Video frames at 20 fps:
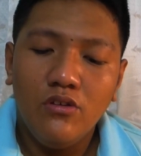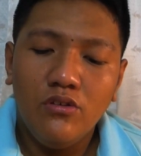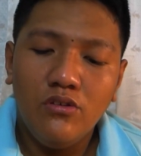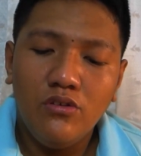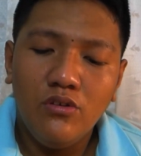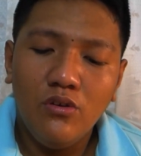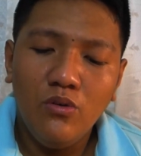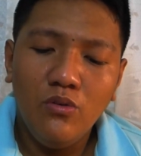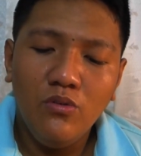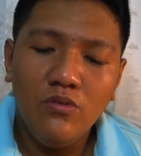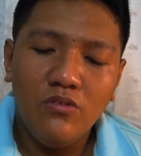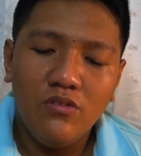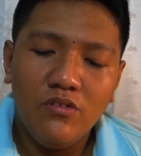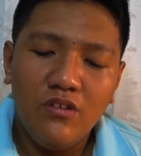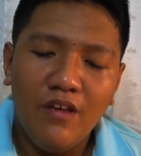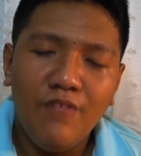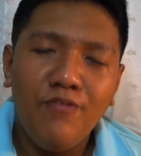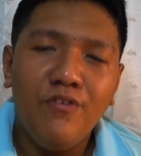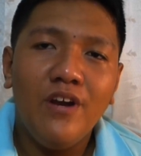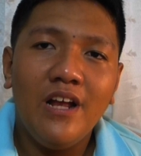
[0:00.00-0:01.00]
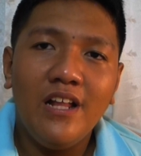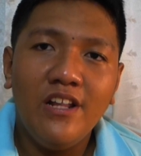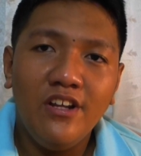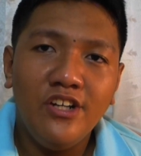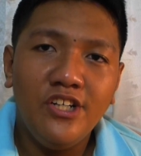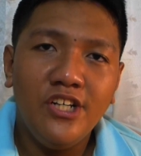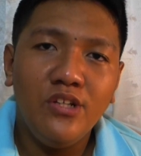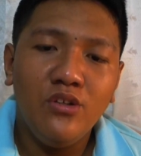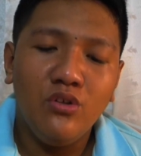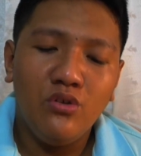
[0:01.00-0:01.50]
So if you're
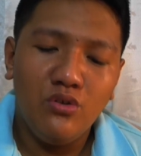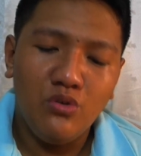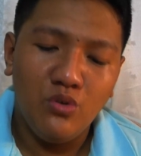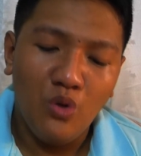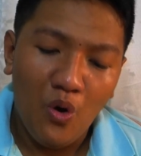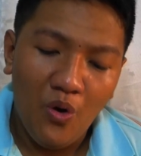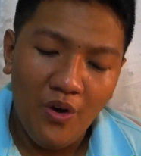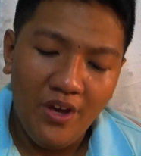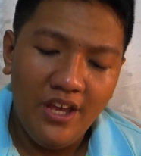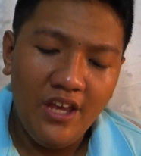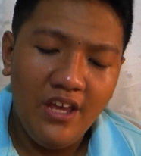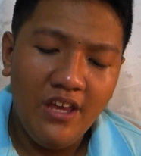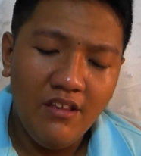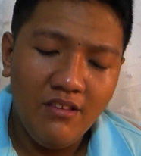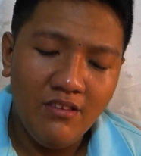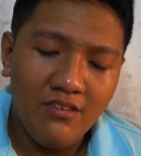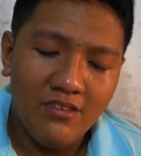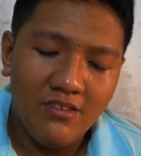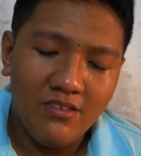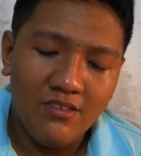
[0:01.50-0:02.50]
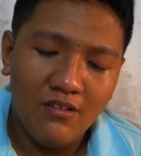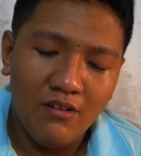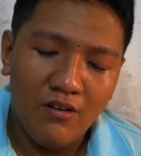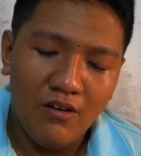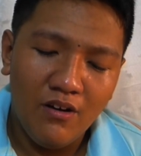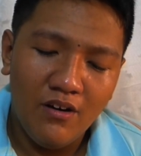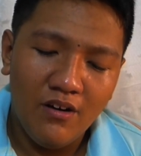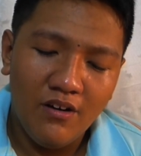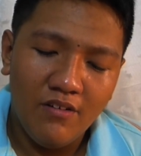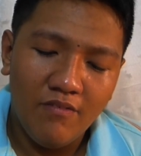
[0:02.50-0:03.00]
allergic to soy
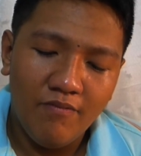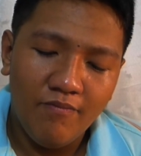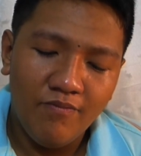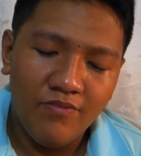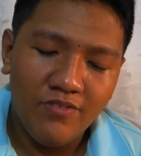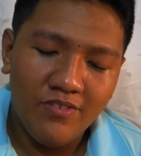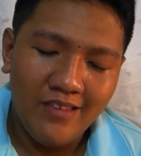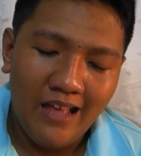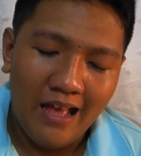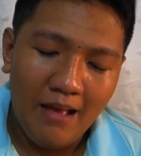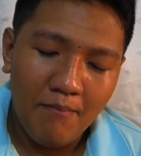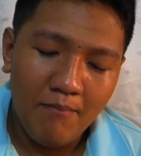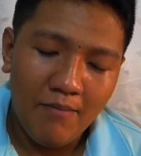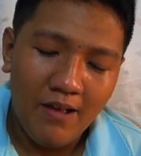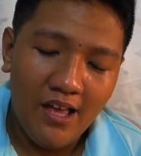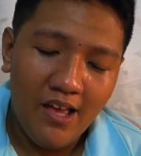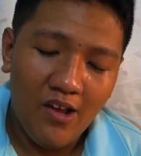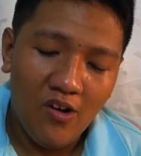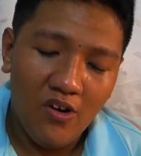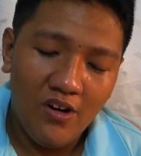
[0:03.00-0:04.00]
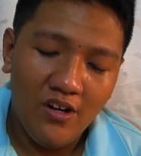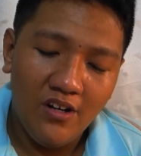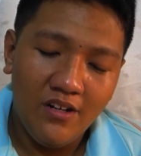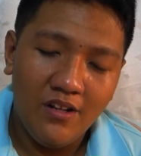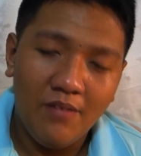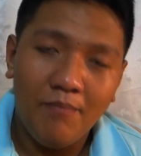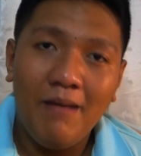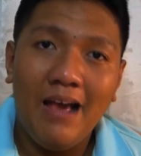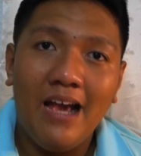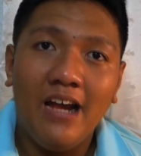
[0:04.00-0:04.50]
or saba or
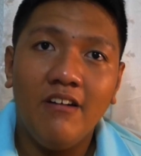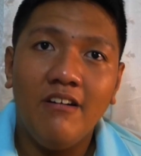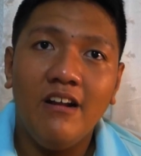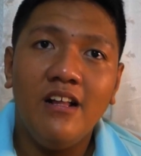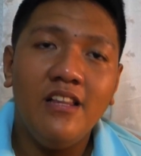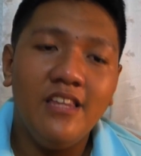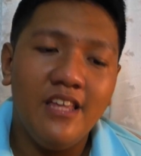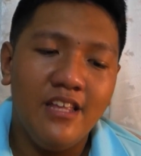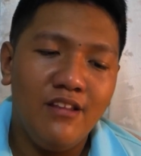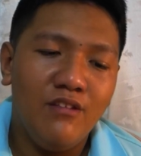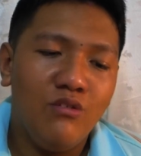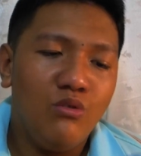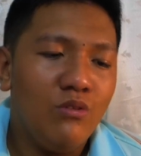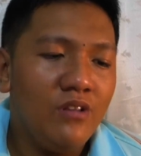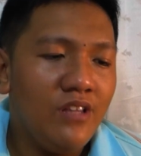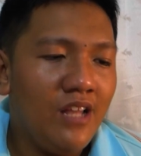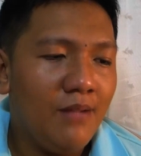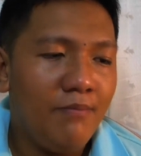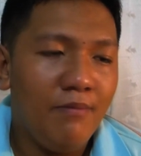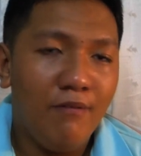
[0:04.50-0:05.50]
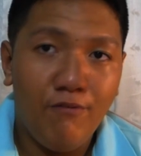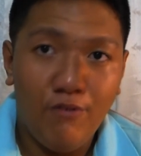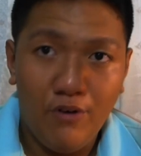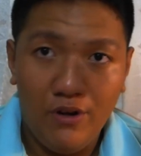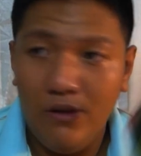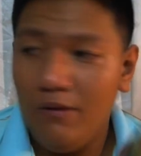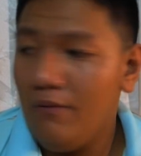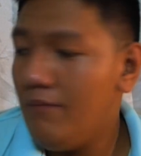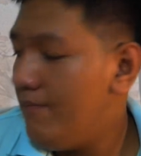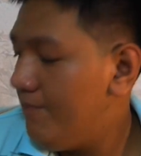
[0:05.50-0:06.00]
the mackerel, then this will not be for
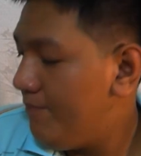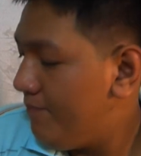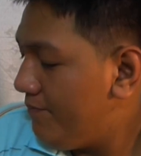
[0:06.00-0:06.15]
you.